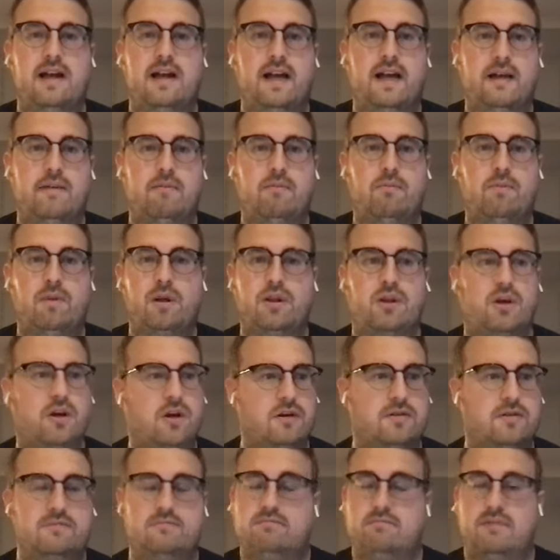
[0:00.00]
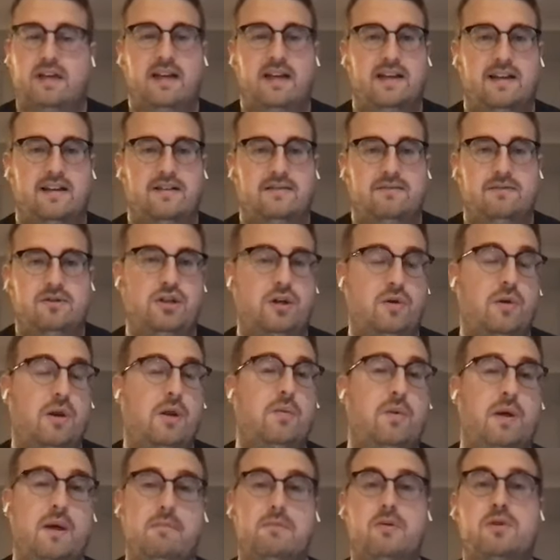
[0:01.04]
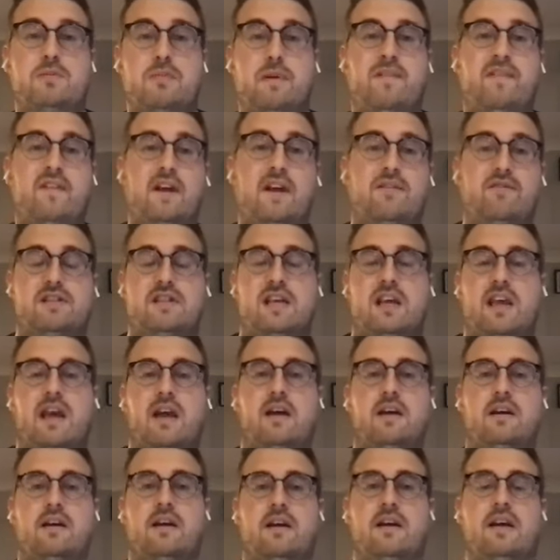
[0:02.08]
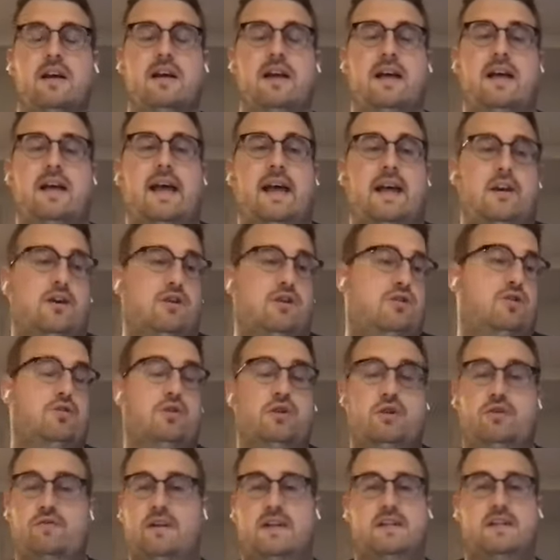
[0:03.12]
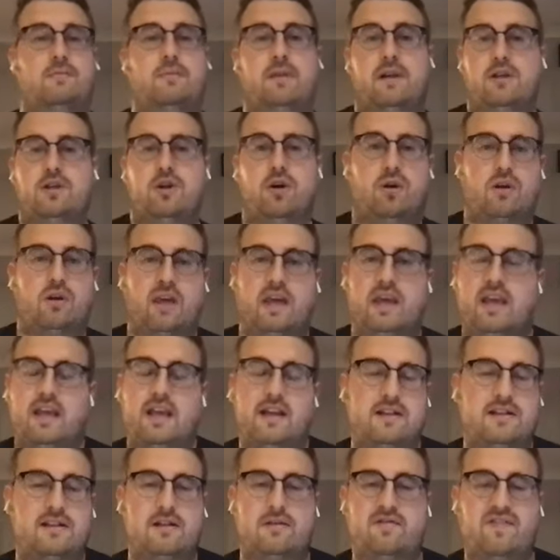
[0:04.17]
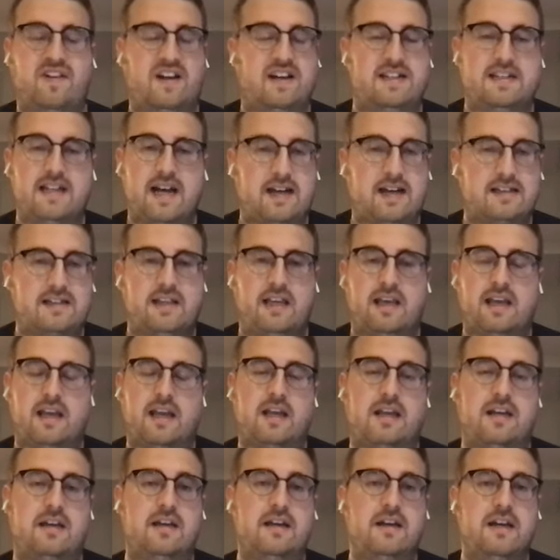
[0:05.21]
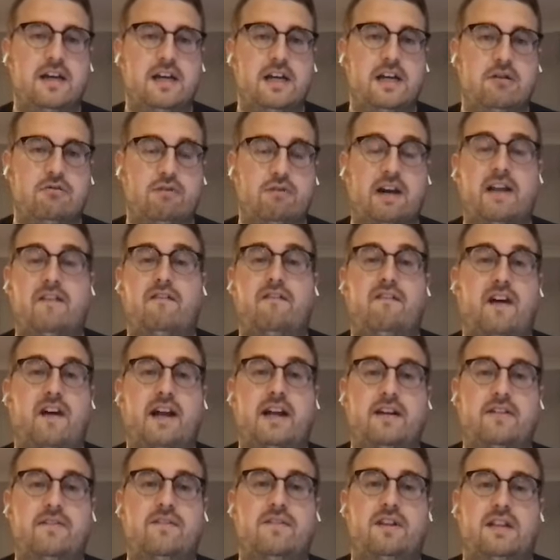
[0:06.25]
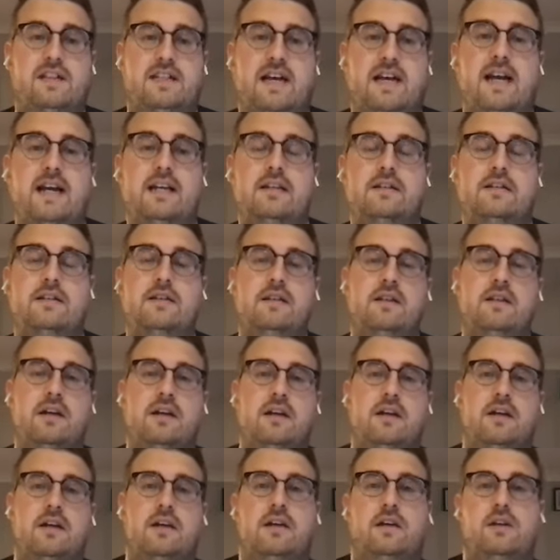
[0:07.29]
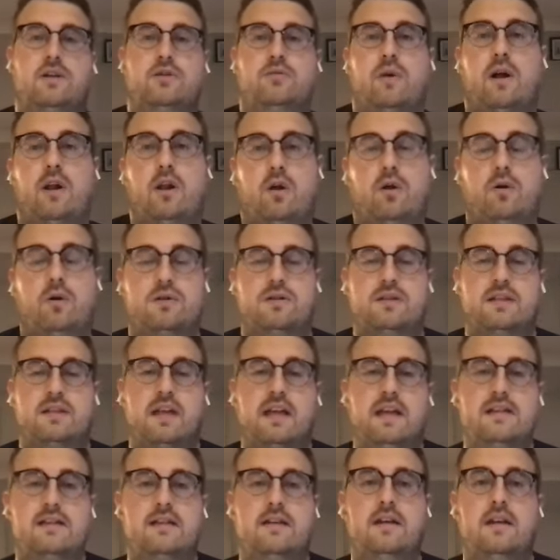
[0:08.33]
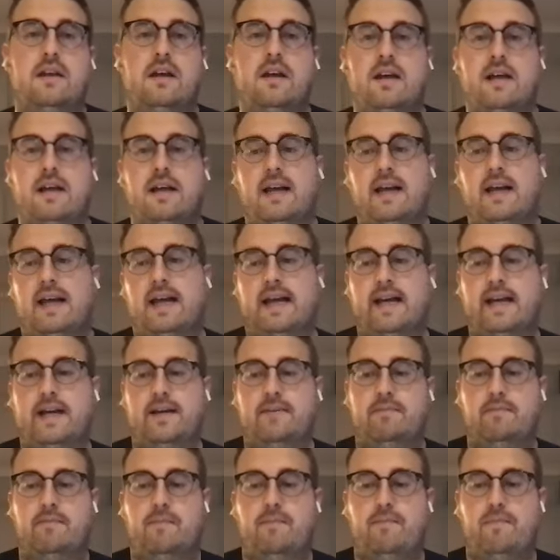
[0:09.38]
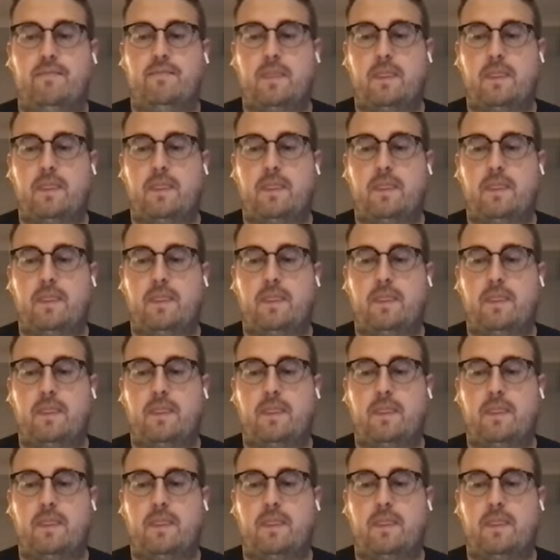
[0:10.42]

um, we thought, surely we must be favourites here. Uh, not to underestimate Torquay because they're fantastic and really fighting for the title as well all season. Um,